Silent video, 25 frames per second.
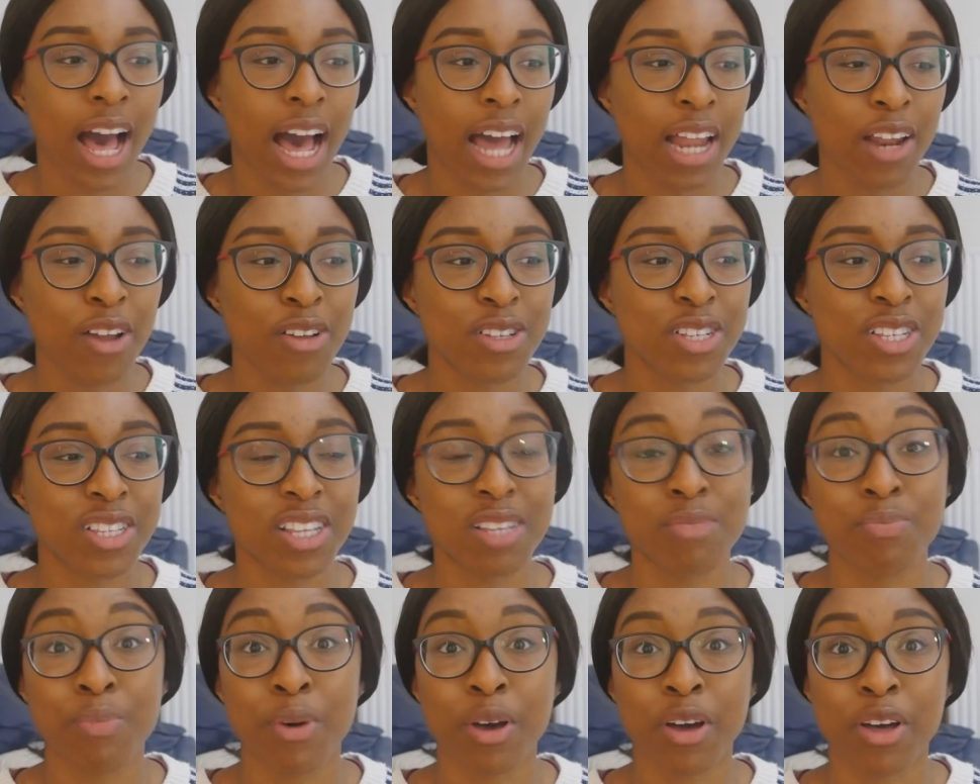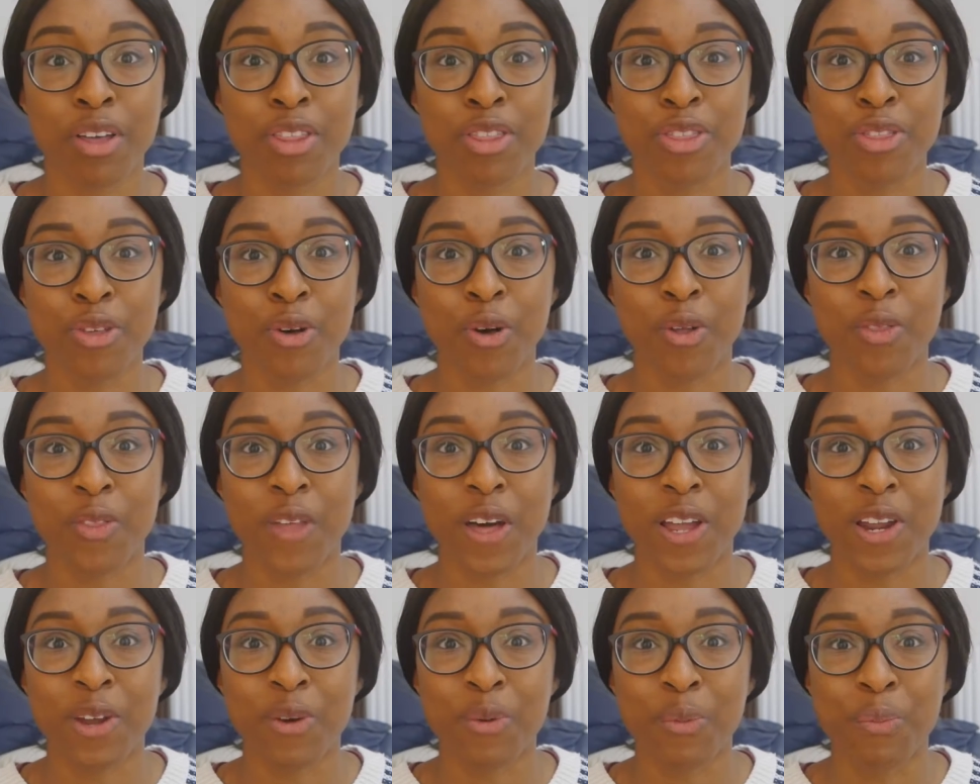I looked at this book and thought
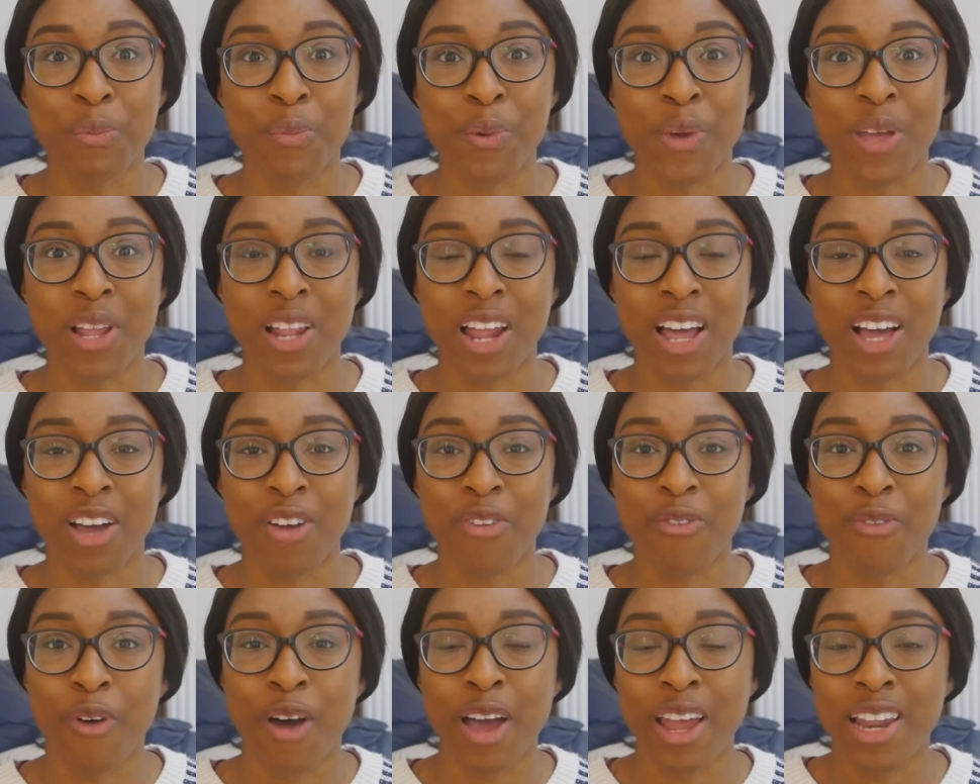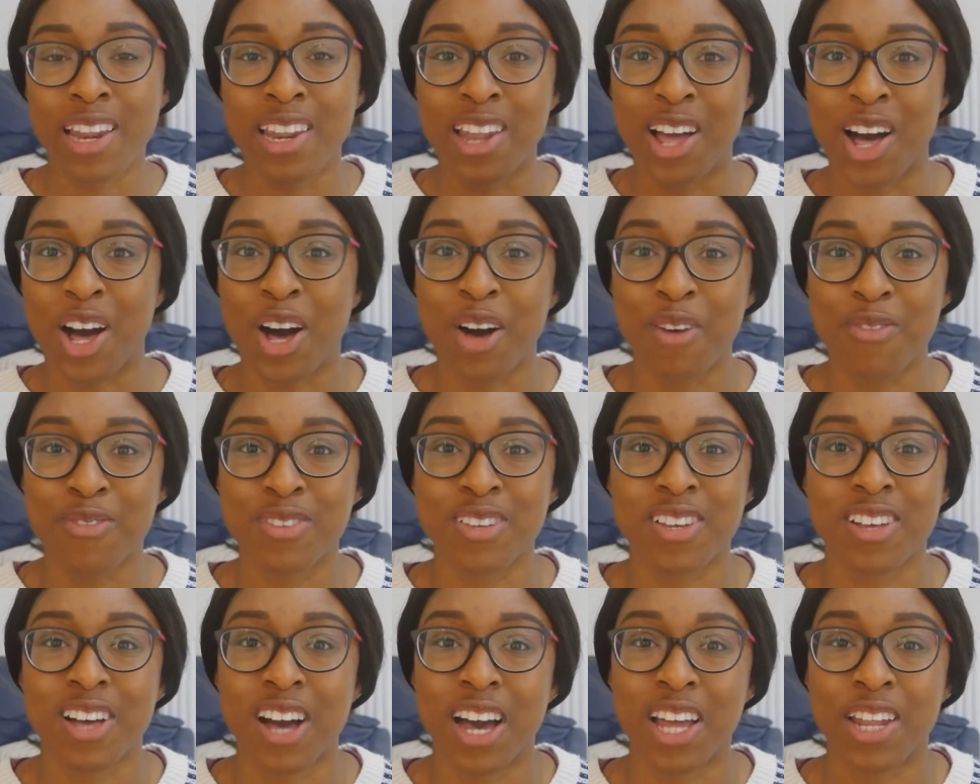that it would be like a right laugh
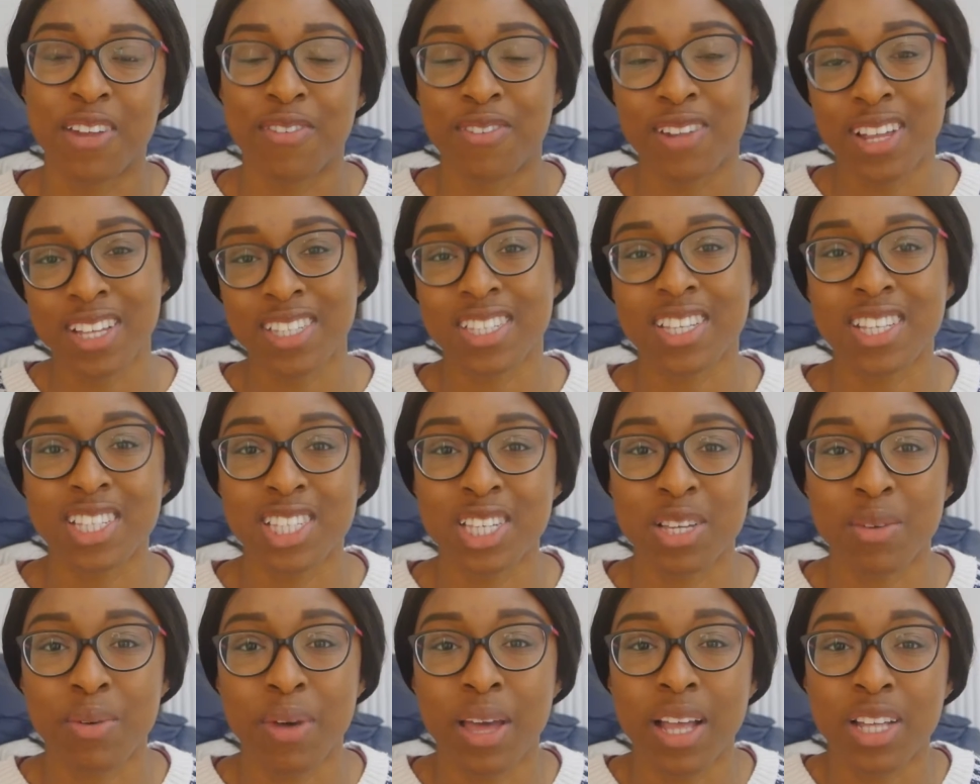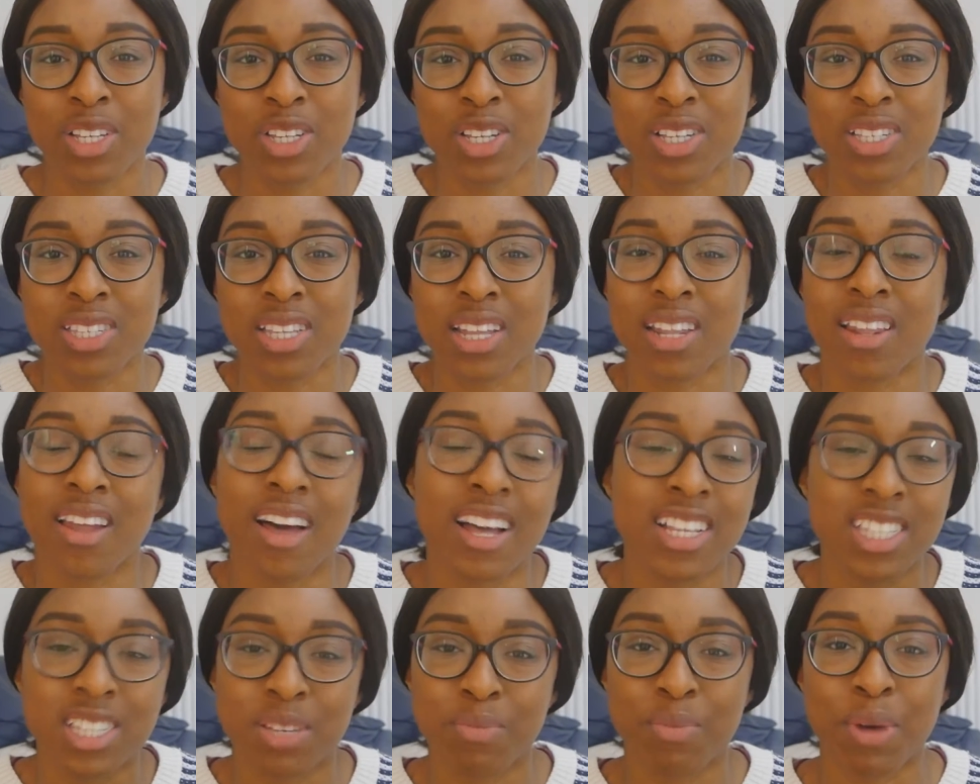to kind of listen to it and just to
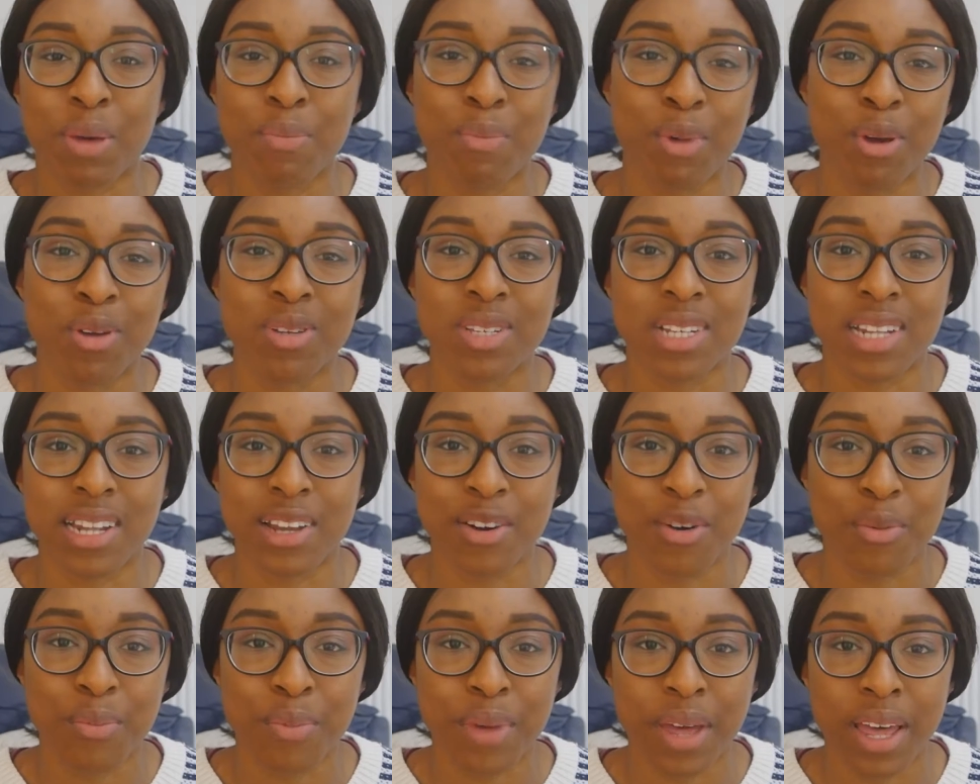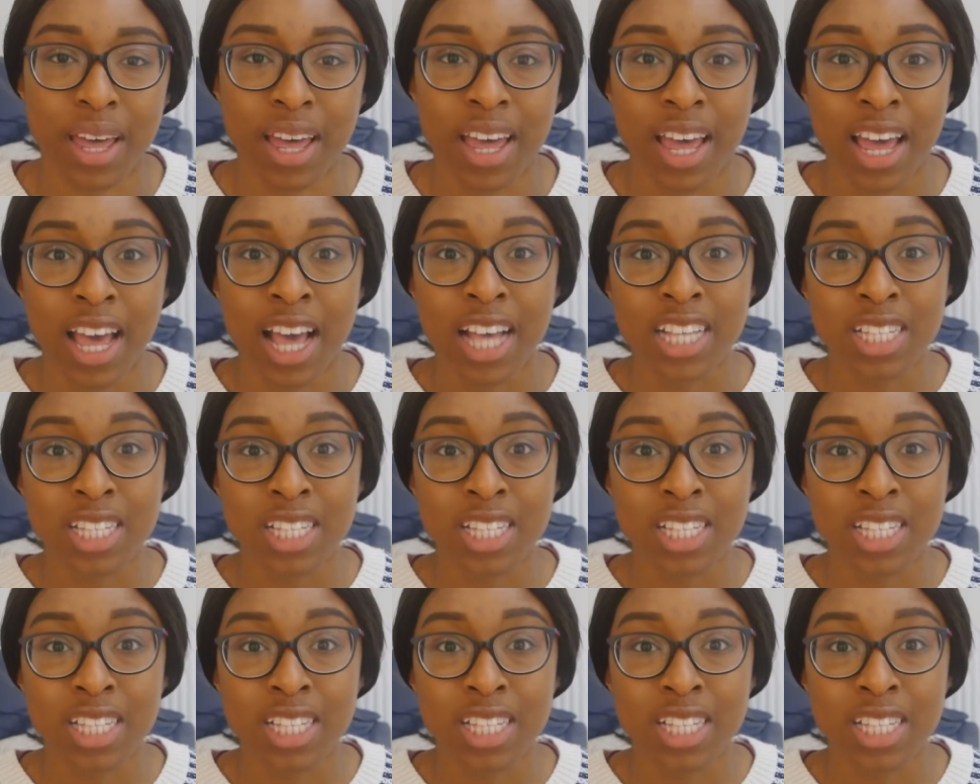lighten my mood a little bit.